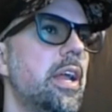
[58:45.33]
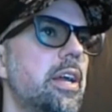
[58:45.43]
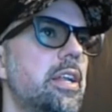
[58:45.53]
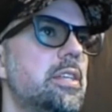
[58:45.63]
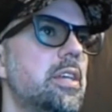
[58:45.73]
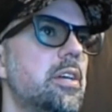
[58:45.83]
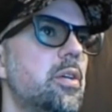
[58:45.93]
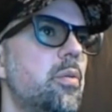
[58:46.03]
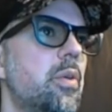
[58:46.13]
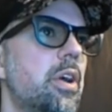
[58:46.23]
I'm going
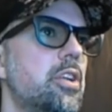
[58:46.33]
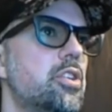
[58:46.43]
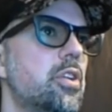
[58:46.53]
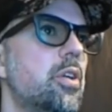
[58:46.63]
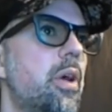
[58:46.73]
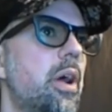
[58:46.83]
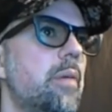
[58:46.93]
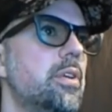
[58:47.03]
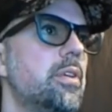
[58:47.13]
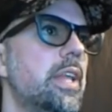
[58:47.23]
to show you why I'm
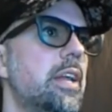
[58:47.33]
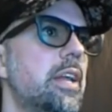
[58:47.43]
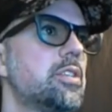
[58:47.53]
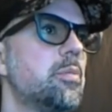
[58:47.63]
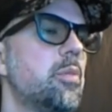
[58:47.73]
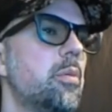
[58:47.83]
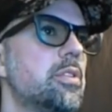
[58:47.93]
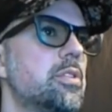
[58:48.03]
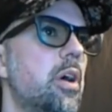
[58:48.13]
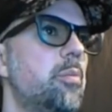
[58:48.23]
doing that in just a moment.
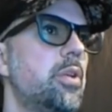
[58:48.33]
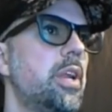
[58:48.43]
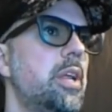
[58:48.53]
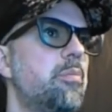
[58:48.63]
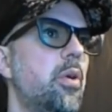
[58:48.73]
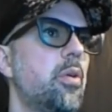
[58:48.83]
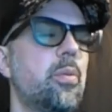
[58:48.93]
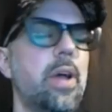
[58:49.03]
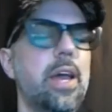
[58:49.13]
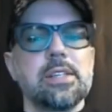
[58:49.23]
So I put it in both
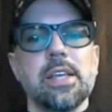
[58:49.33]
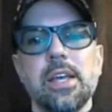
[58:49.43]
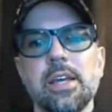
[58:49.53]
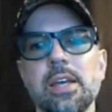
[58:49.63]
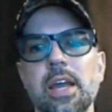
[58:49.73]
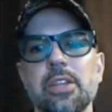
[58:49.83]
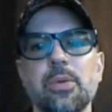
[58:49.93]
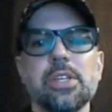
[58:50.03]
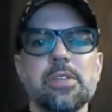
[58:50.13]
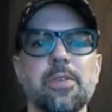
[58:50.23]
ways. And the
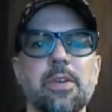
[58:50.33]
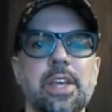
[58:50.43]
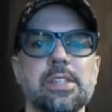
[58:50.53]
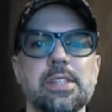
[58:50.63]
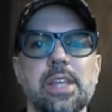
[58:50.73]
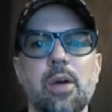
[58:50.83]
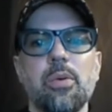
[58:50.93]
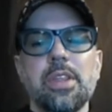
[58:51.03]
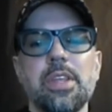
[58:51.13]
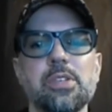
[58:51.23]
reason for this is that one of
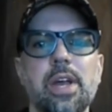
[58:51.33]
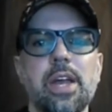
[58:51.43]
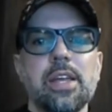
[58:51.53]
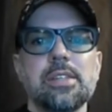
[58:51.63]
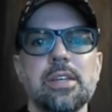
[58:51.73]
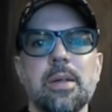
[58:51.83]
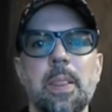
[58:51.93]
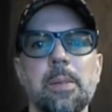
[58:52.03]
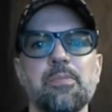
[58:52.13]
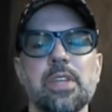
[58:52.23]
these ways
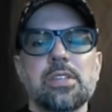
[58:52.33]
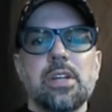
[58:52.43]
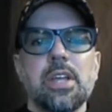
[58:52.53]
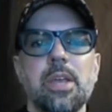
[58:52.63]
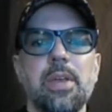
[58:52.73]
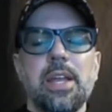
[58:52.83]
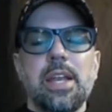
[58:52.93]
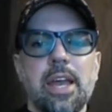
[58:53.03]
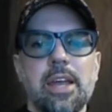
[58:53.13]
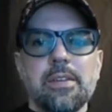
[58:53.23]
is going to give me a
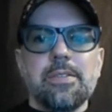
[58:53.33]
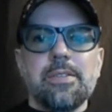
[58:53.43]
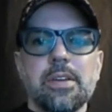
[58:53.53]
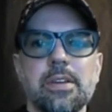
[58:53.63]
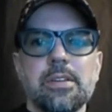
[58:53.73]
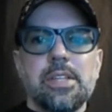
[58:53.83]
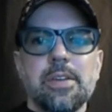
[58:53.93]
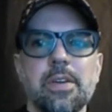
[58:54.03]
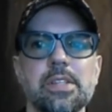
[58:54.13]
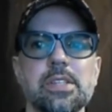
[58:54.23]
negative
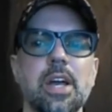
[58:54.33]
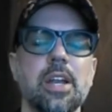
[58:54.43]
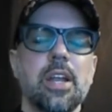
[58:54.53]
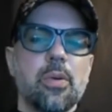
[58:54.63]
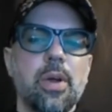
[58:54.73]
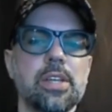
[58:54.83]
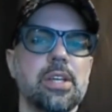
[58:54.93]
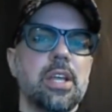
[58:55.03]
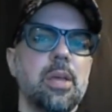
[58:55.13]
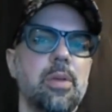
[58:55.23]
difference. Another way is going
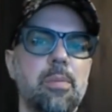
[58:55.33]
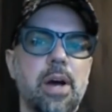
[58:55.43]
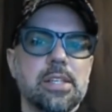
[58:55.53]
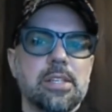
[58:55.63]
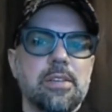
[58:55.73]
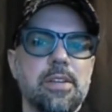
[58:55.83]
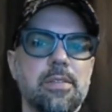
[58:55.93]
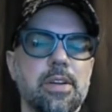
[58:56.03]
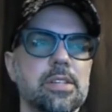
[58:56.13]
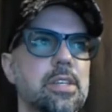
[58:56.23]
to give me a positive difference.